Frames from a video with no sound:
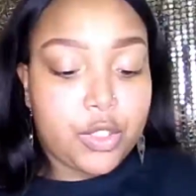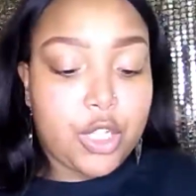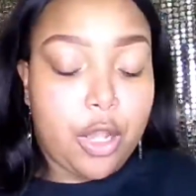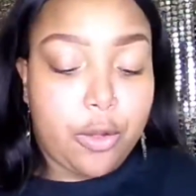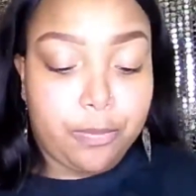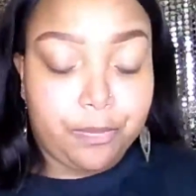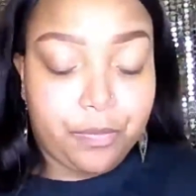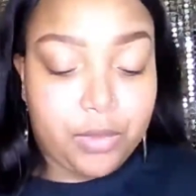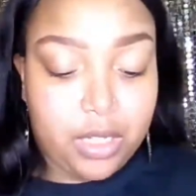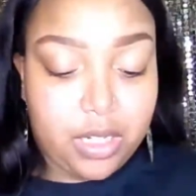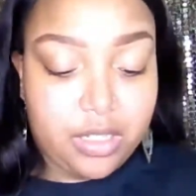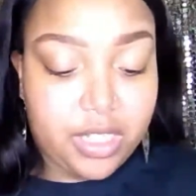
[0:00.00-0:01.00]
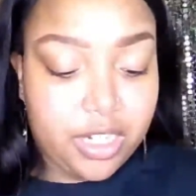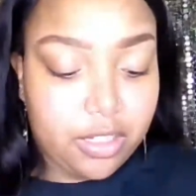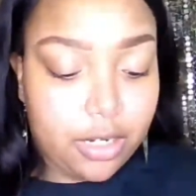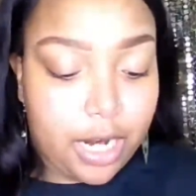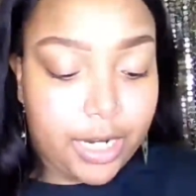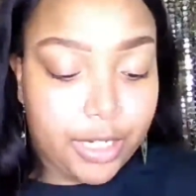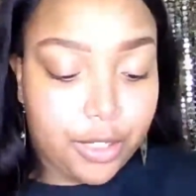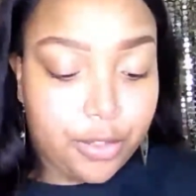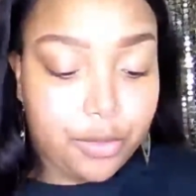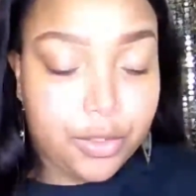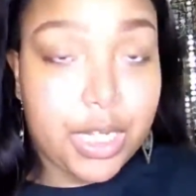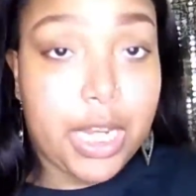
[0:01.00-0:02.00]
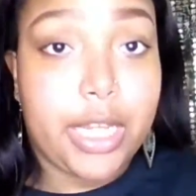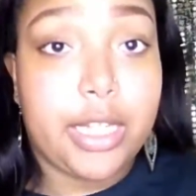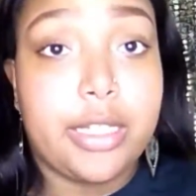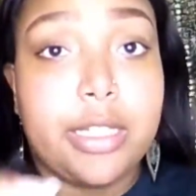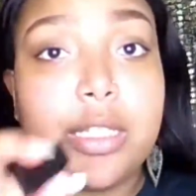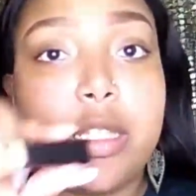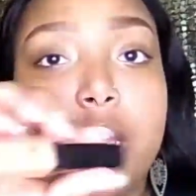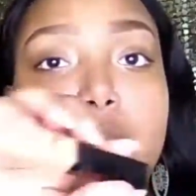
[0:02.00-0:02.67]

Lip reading: So the concealer I use is